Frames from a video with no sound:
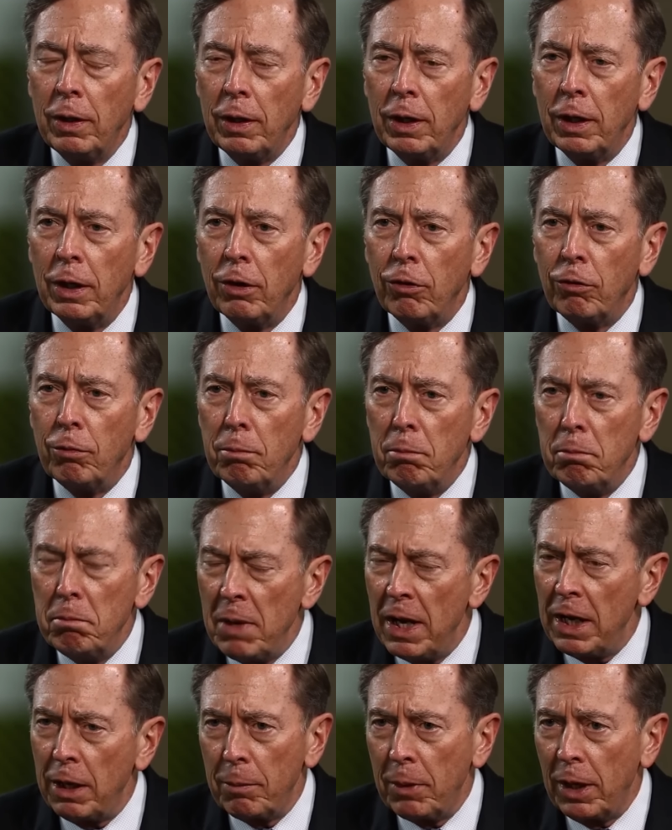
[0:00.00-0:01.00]
it is
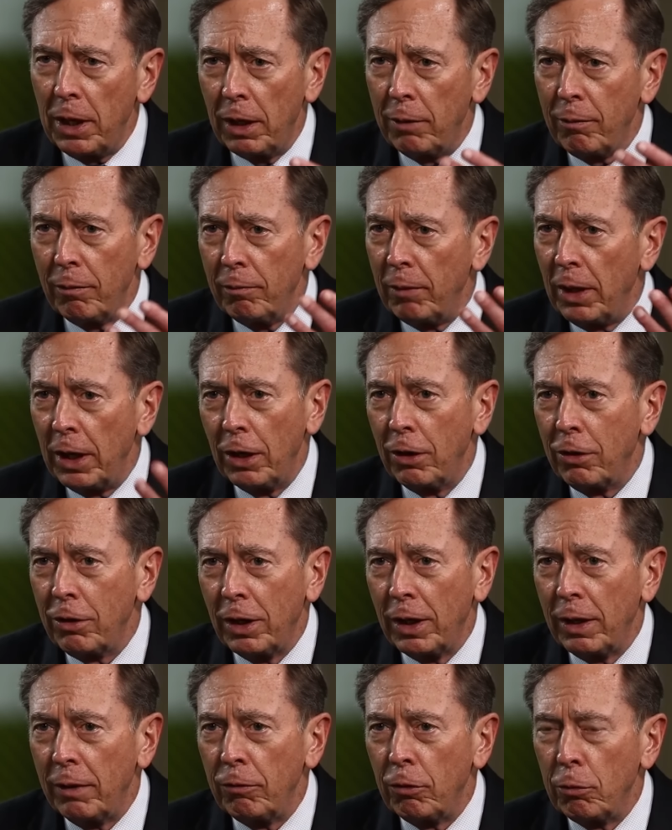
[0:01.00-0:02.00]
many, many, many
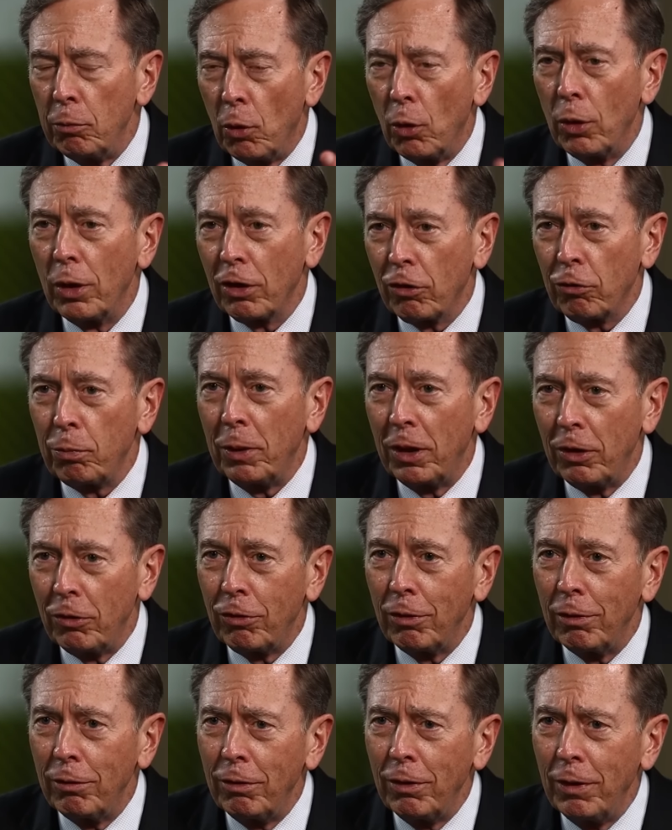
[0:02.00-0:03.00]
times more
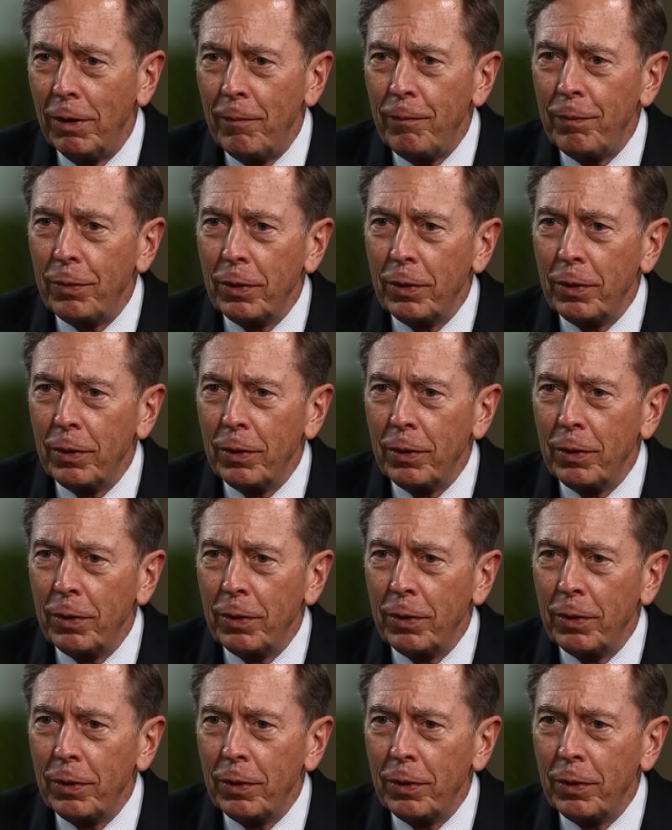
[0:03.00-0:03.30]
expensive